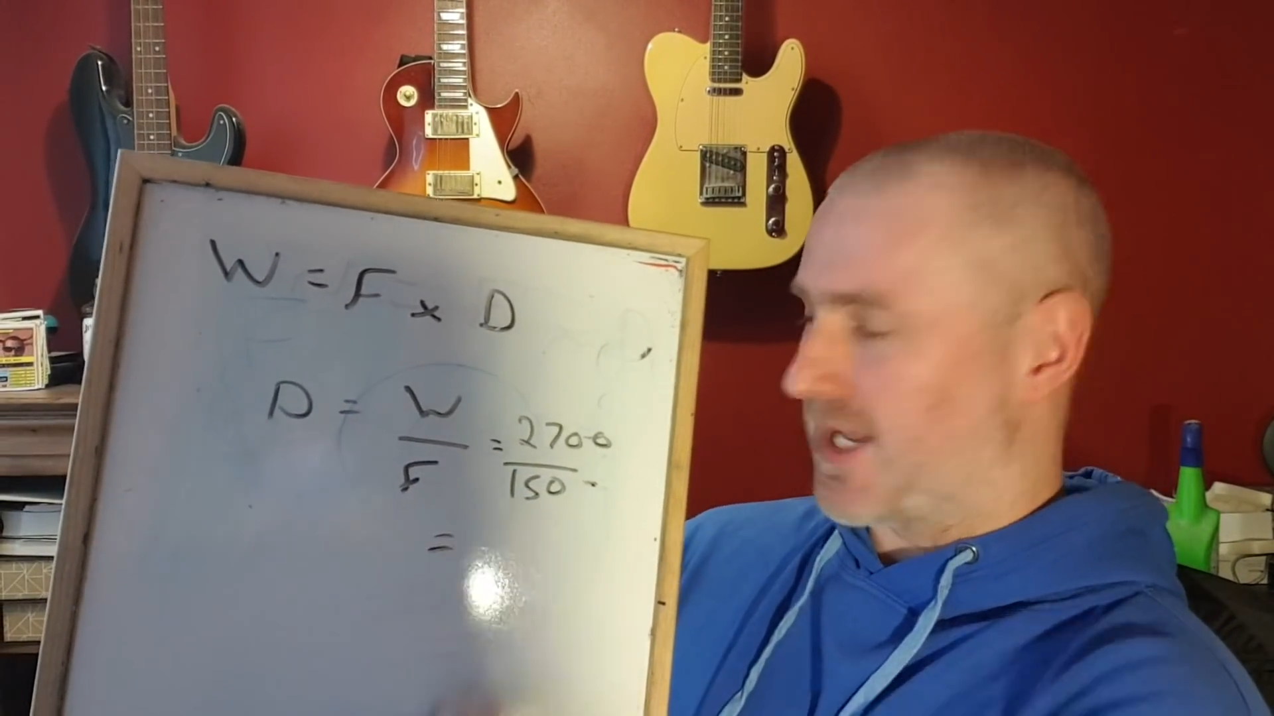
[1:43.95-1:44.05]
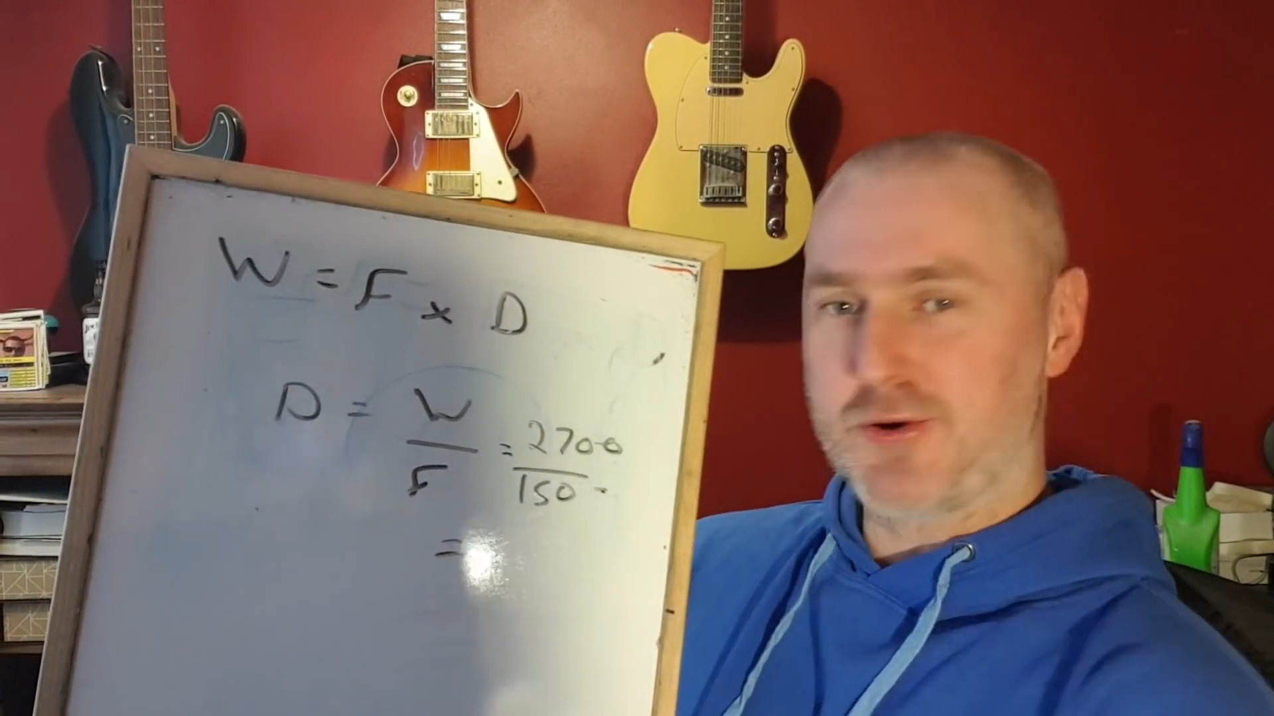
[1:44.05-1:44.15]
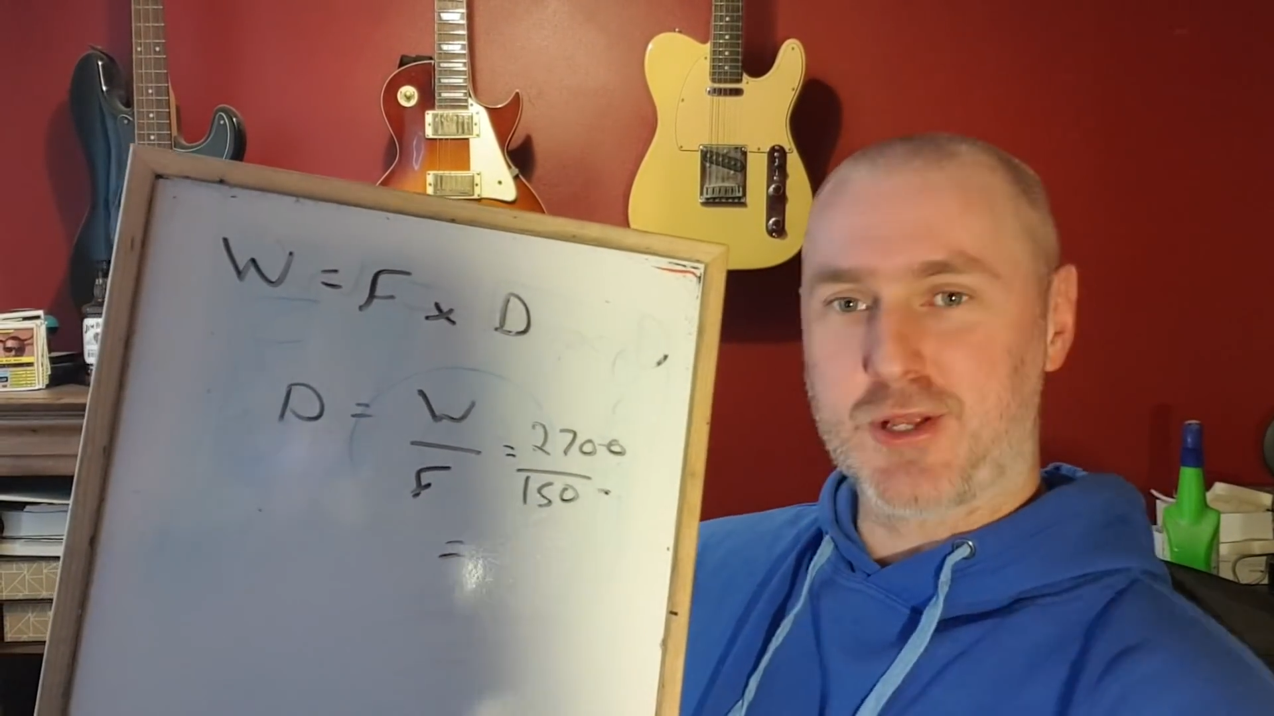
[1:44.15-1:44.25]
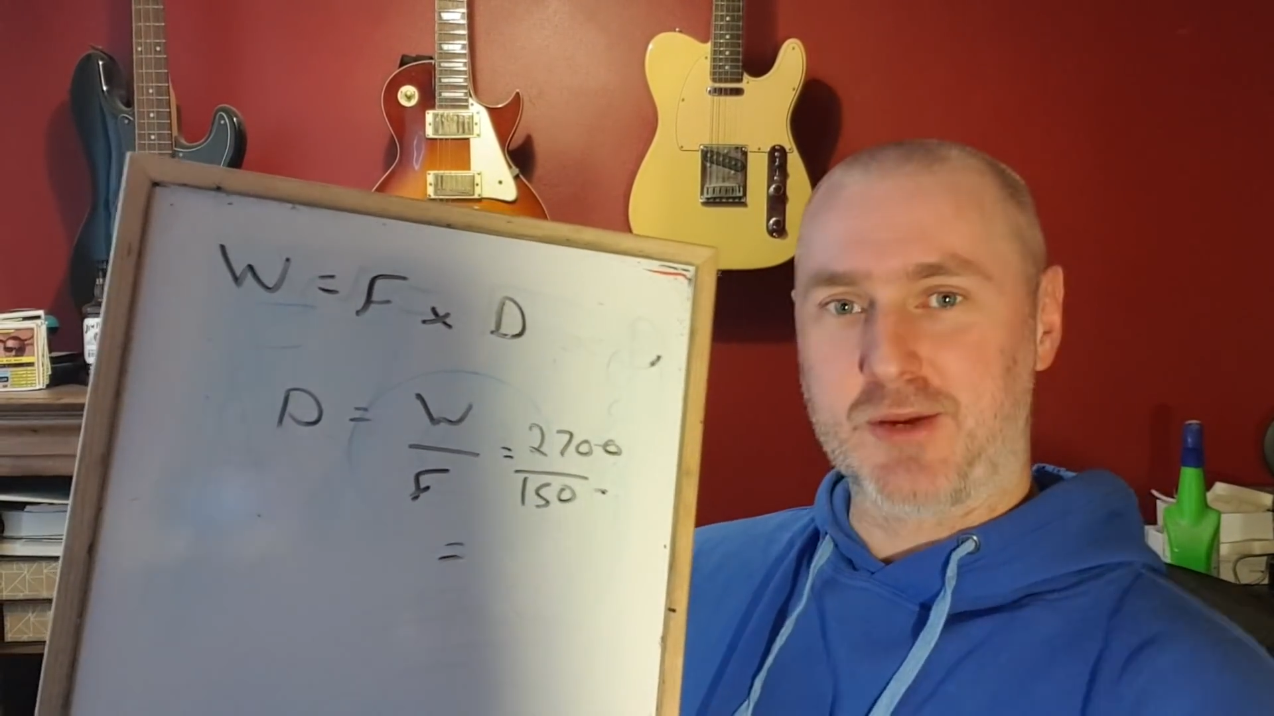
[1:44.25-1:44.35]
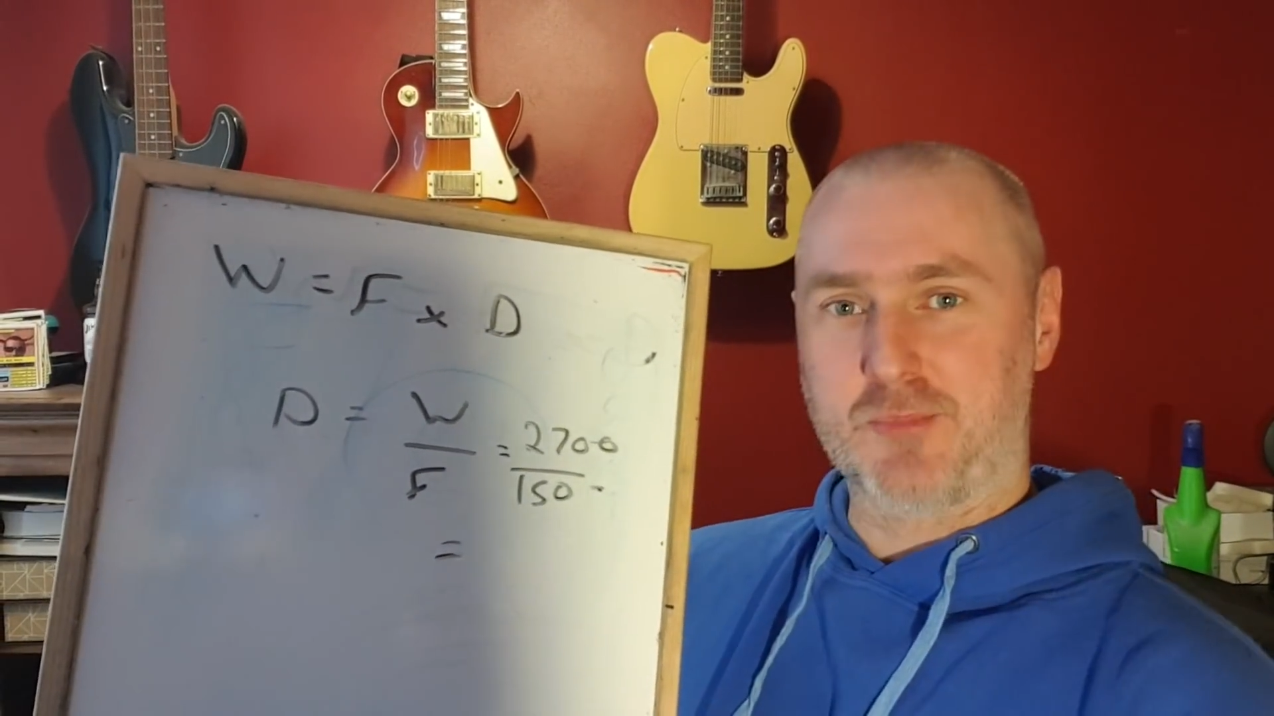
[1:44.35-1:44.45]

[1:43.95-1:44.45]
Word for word: calculator